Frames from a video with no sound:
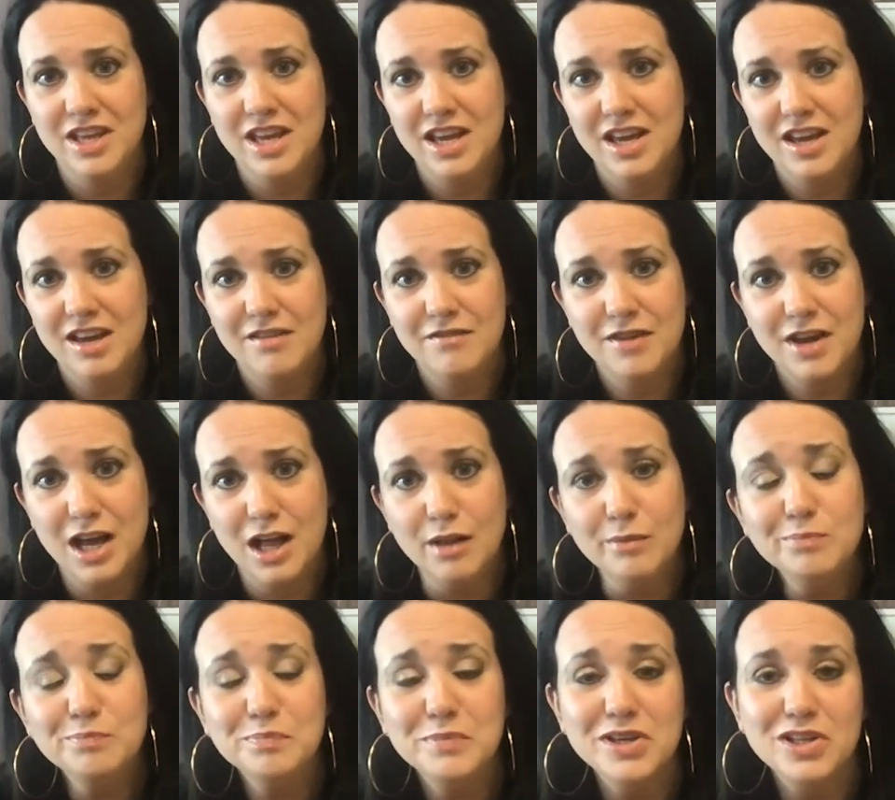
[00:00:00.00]
they have
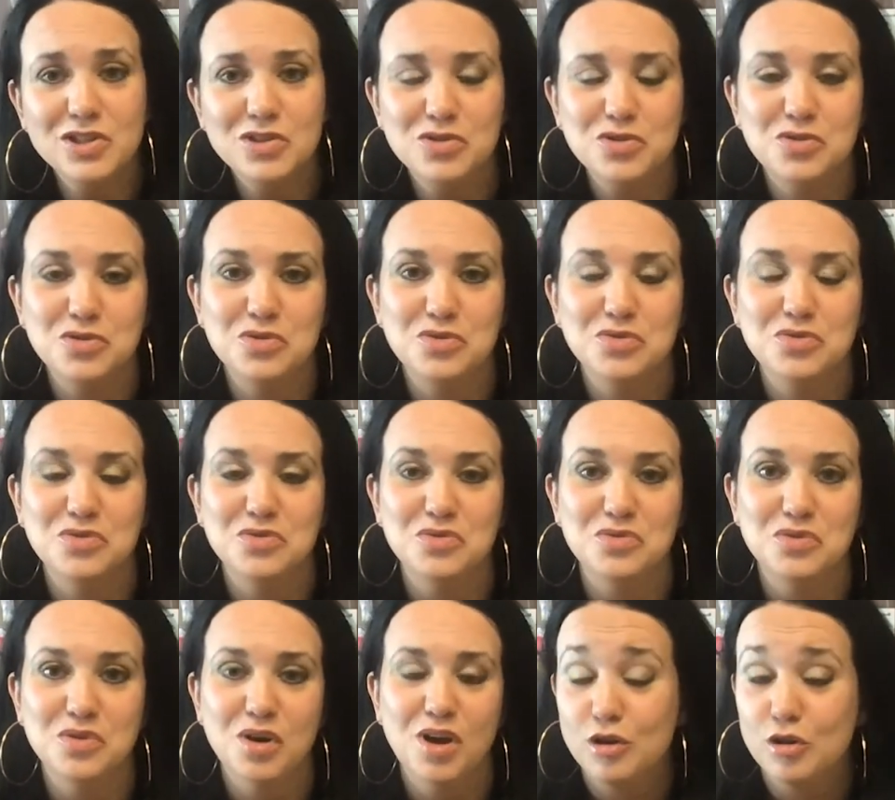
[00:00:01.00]
helped me
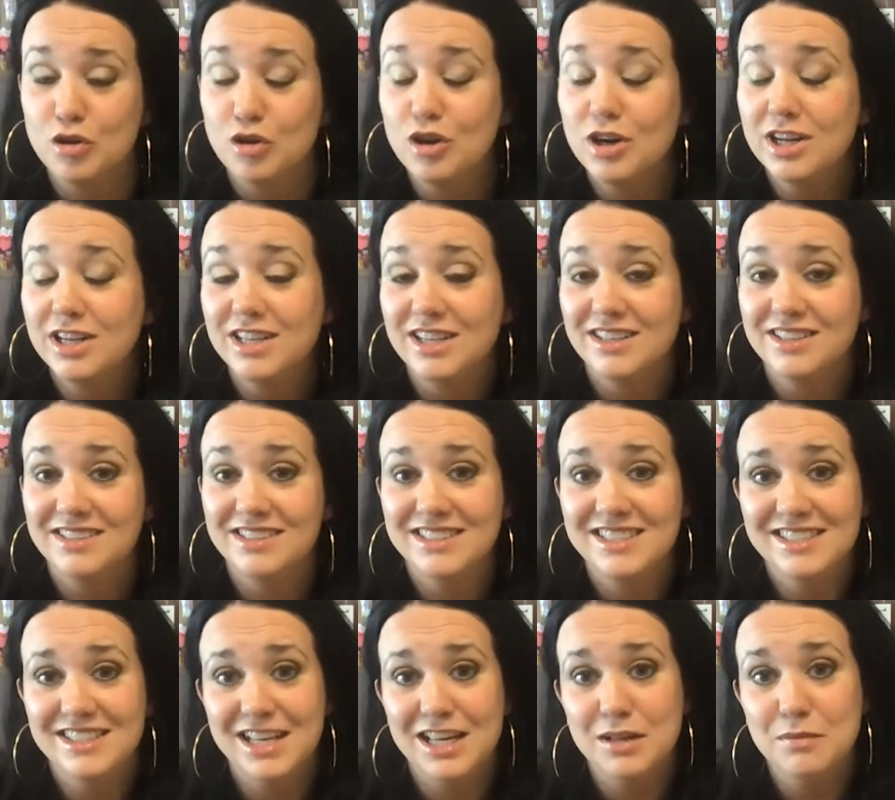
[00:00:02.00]
to learn and
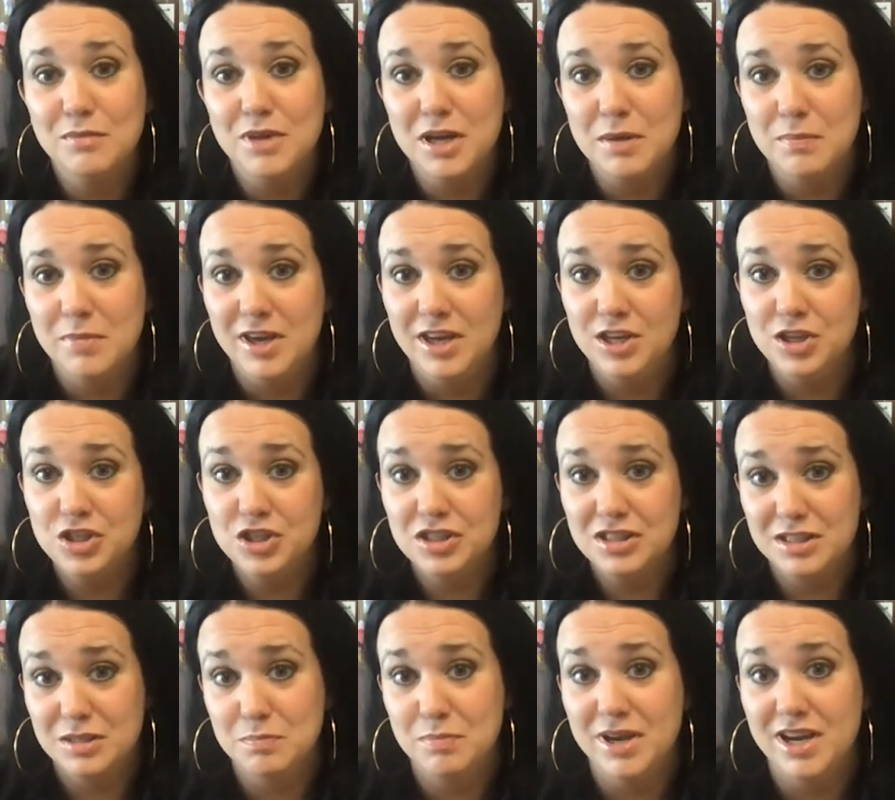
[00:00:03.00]
understand my
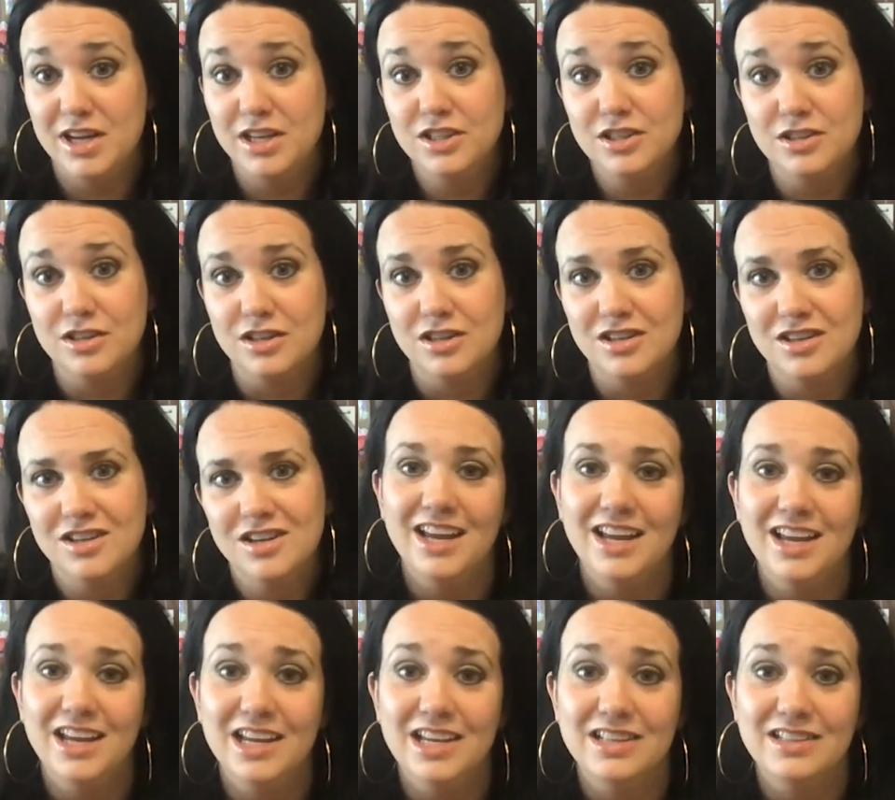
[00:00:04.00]
patients better
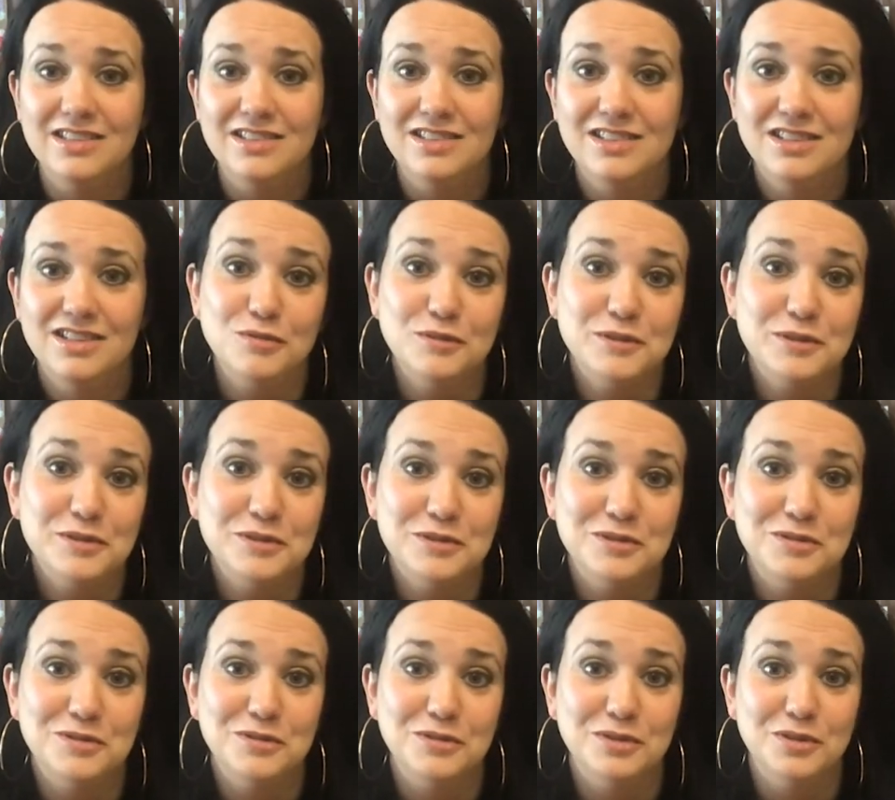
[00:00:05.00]
and
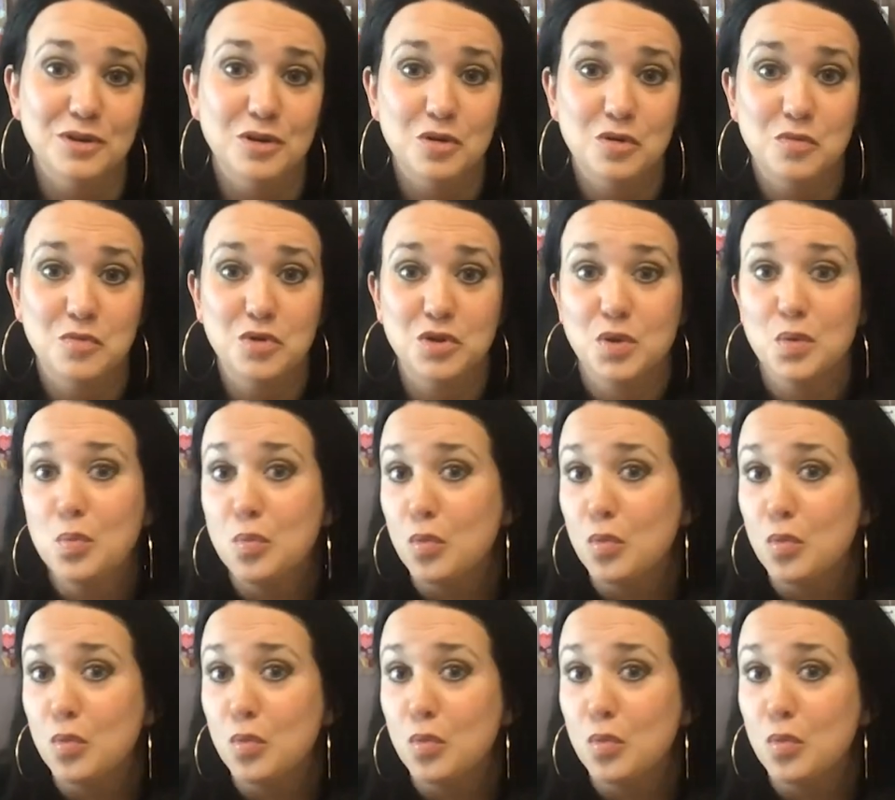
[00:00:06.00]
also know what